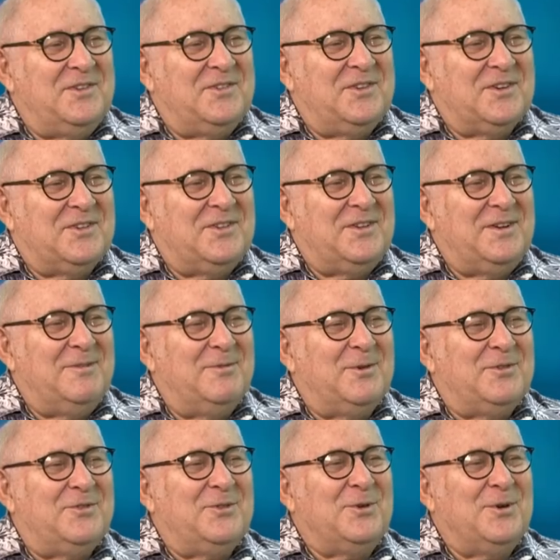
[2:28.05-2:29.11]
oh, yeah,
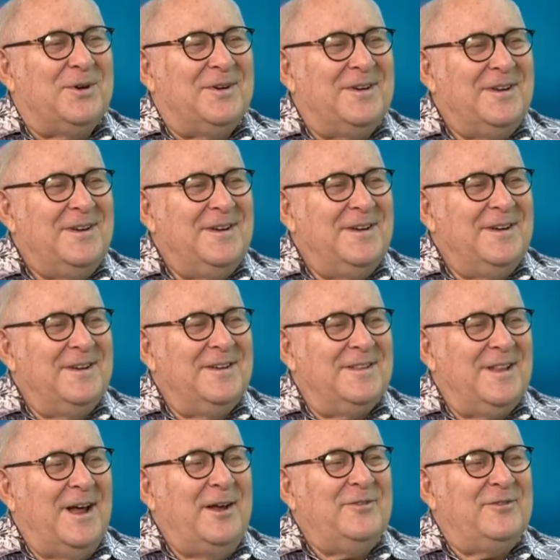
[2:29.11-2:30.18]
he sure. is. He actually is.
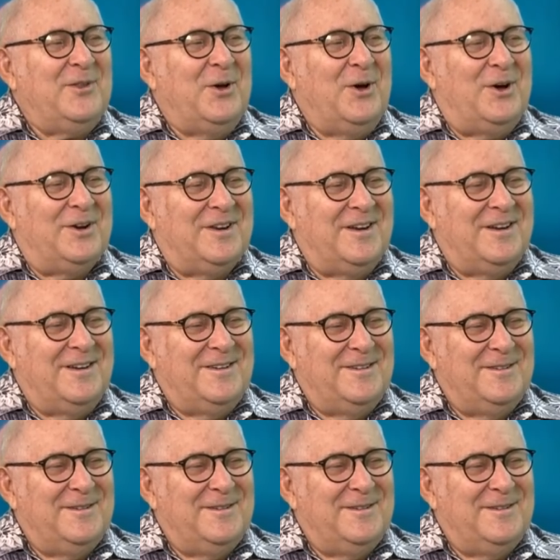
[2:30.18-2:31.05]
Lifelong. Yeah. He, was